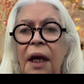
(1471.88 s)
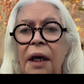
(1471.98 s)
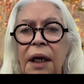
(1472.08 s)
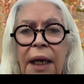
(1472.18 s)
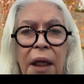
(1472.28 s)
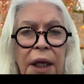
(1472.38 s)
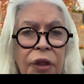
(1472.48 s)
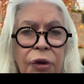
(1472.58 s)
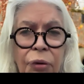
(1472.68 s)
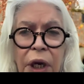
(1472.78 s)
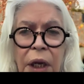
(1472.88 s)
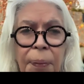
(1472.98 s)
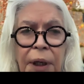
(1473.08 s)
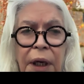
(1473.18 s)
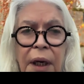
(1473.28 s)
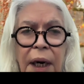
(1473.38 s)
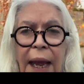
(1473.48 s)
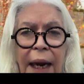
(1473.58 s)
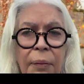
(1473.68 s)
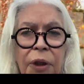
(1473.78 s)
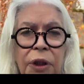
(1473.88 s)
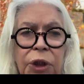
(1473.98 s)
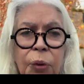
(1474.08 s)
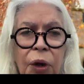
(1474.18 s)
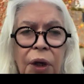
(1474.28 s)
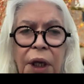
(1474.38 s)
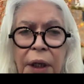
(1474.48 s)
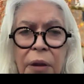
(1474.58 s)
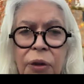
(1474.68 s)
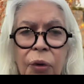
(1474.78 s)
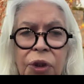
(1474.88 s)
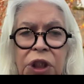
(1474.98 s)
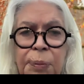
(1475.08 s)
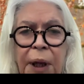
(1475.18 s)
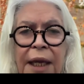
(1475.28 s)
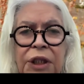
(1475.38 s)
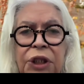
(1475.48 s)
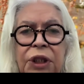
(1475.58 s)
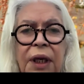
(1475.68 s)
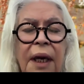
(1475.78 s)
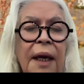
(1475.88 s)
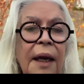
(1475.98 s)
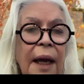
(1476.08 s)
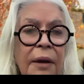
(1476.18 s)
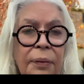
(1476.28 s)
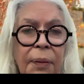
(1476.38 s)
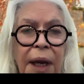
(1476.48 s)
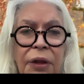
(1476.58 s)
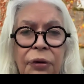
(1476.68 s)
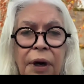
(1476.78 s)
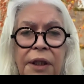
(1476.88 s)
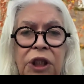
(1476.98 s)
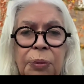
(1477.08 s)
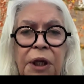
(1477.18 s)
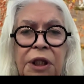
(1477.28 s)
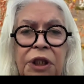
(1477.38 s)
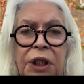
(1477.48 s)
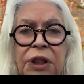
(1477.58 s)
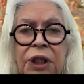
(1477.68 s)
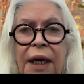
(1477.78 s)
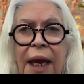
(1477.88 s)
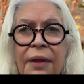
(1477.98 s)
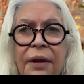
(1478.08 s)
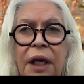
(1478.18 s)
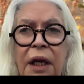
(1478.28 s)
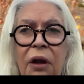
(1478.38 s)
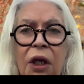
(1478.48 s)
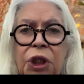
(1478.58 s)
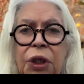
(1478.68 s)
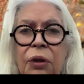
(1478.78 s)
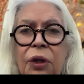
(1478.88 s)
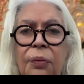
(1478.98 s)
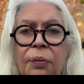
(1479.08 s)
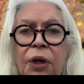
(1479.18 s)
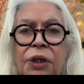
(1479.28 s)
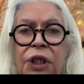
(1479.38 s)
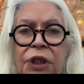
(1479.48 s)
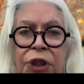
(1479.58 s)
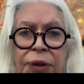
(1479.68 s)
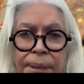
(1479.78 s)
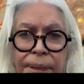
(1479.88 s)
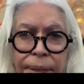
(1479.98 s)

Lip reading: Nearly 3 billion animals were killed or displaced, and many threatened species and other ecological communities